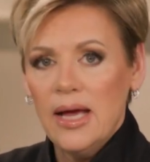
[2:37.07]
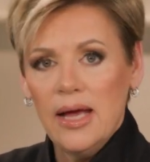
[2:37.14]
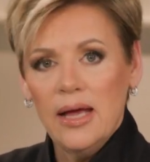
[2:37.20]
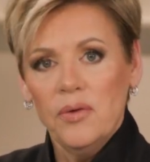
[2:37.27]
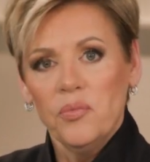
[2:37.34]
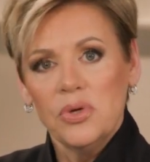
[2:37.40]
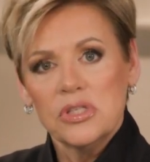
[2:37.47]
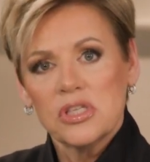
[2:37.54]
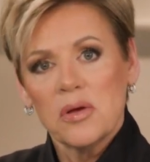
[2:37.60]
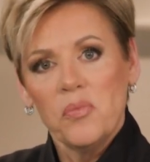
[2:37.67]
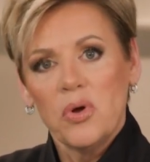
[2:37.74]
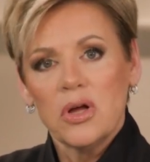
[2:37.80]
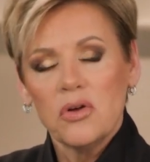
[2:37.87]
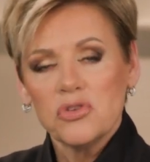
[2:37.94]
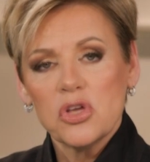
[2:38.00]
and when
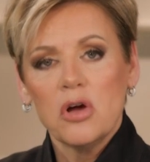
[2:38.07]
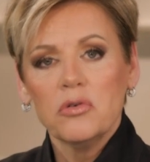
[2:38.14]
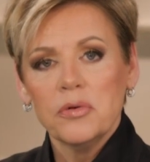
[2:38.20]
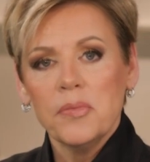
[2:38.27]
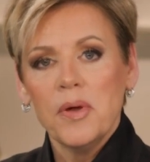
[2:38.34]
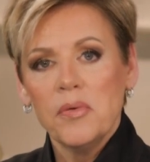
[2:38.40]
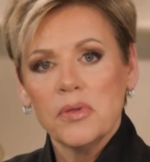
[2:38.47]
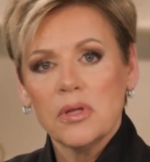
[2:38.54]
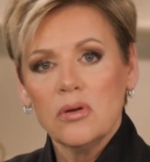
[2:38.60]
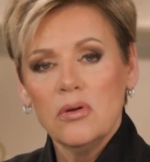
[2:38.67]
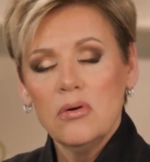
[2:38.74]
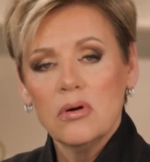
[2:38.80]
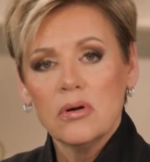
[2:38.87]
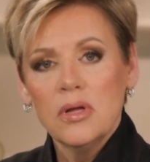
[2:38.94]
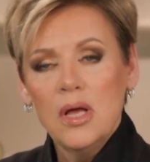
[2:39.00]
someone goes home to be with the
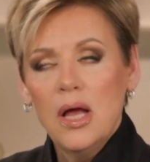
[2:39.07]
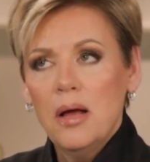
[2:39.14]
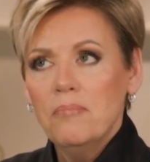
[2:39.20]
Lord,